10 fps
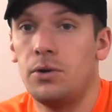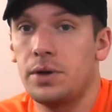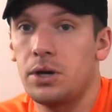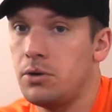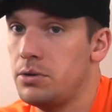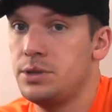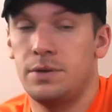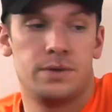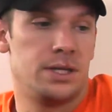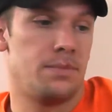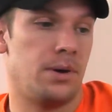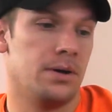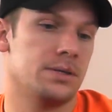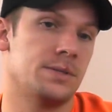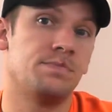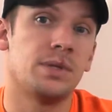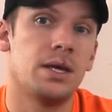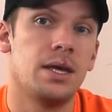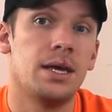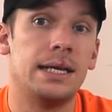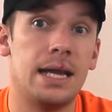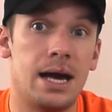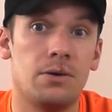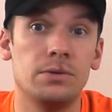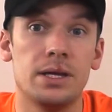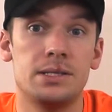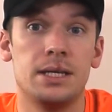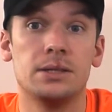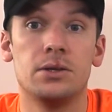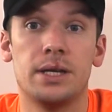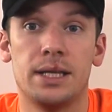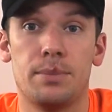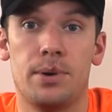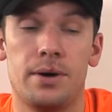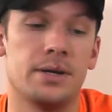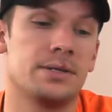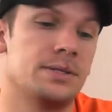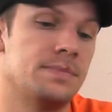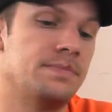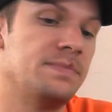all the cards that were in the box. Now let's take a look at the products.